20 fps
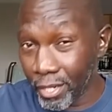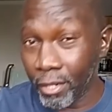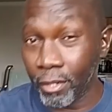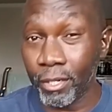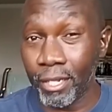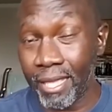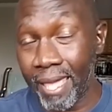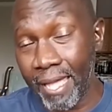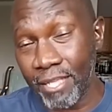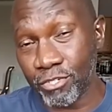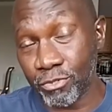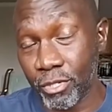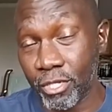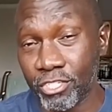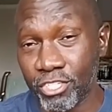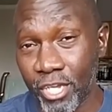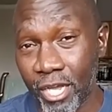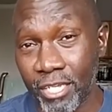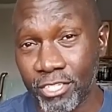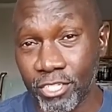real
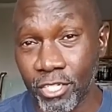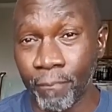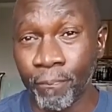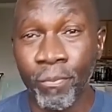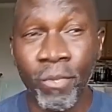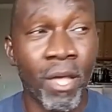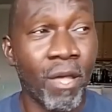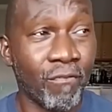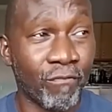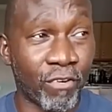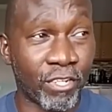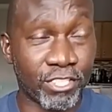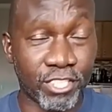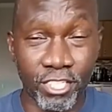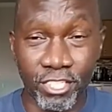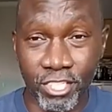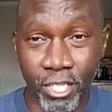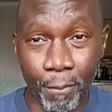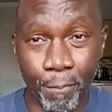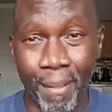Le'Andria Johnson
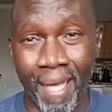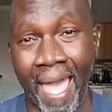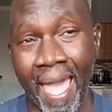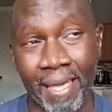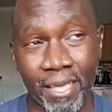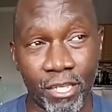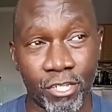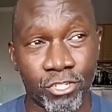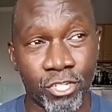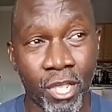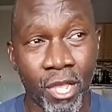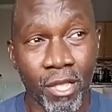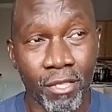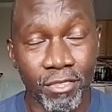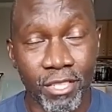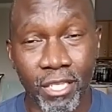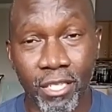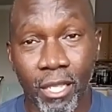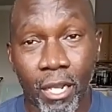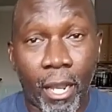versus the package,
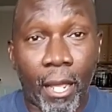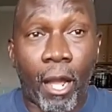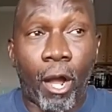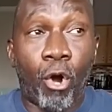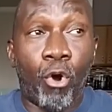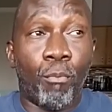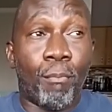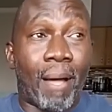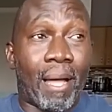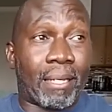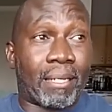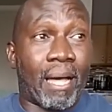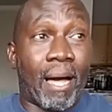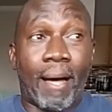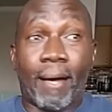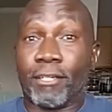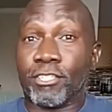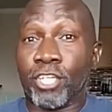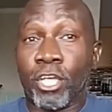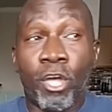then they're like, oh my
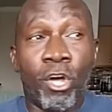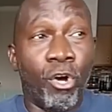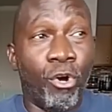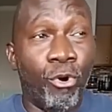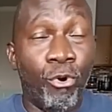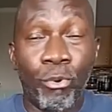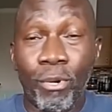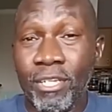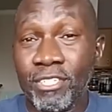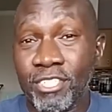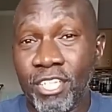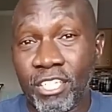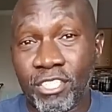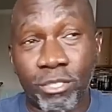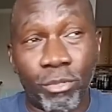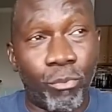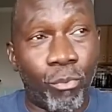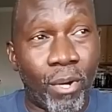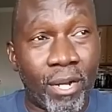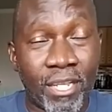gosh, who is
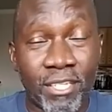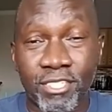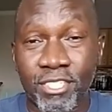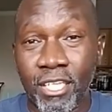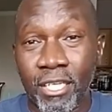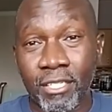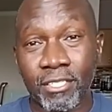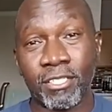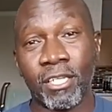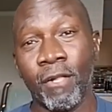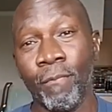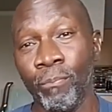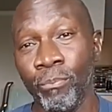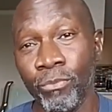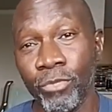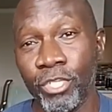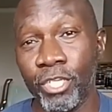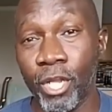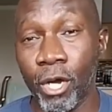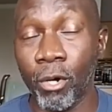this and what is this?
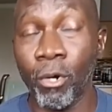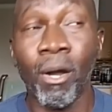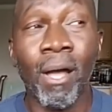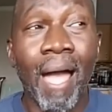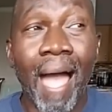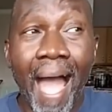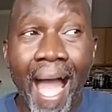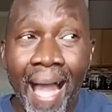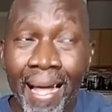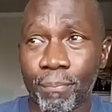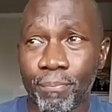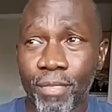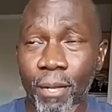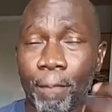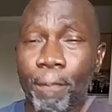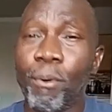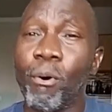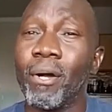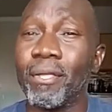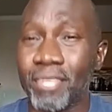You know, the,
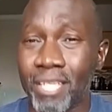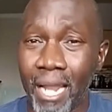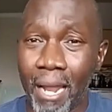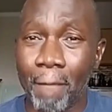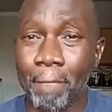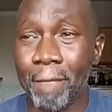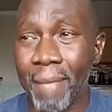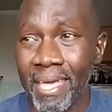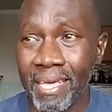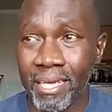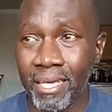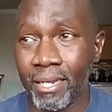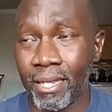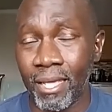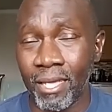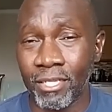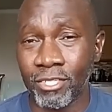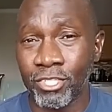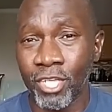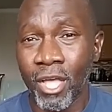the point that I'm
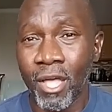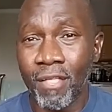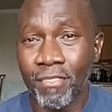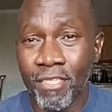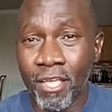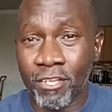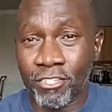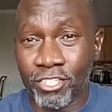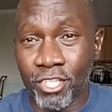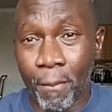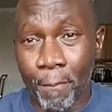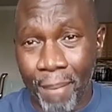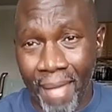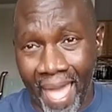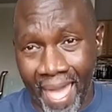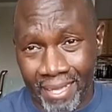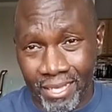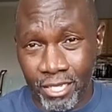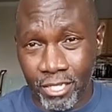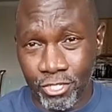making is there's the
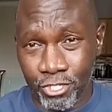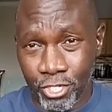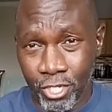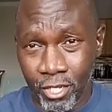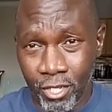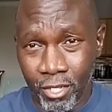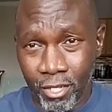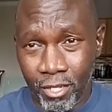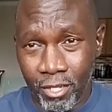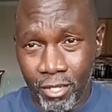package